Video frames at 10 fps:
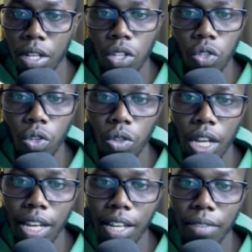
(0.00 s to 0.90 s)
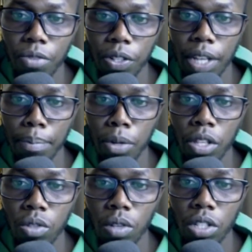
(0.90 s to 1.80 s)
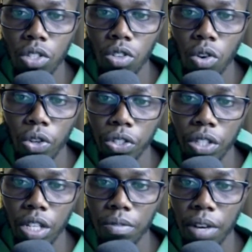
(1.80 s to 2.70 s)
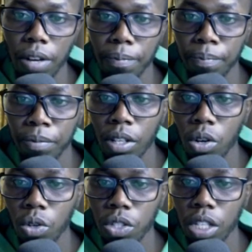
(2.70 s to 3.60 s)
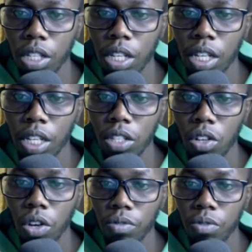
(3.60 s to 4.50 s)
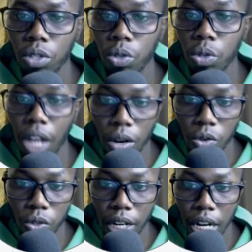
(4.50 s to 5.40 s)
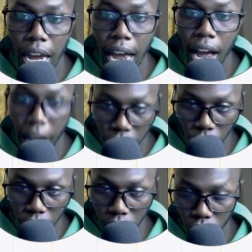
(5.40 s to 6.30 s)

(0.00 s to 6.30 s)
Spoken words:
So they, for example, this one, TrueHost Silver hosting, going for 2,000 annually. So